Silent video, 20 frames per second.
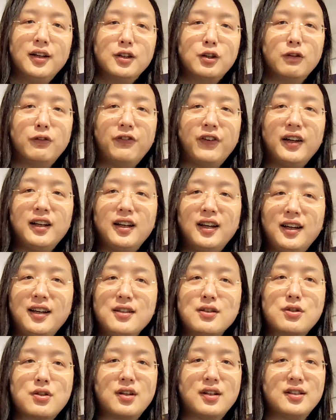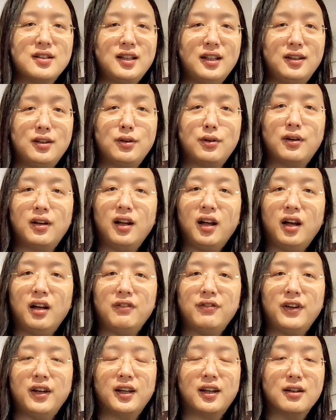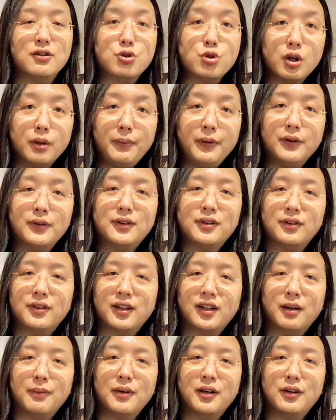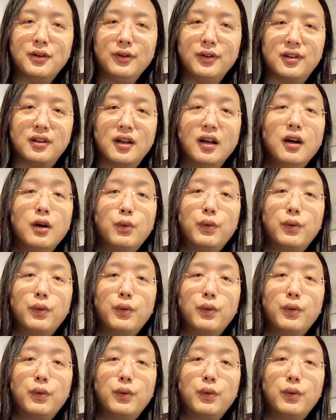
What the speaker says: to find an interest in your life and contribute to the common good,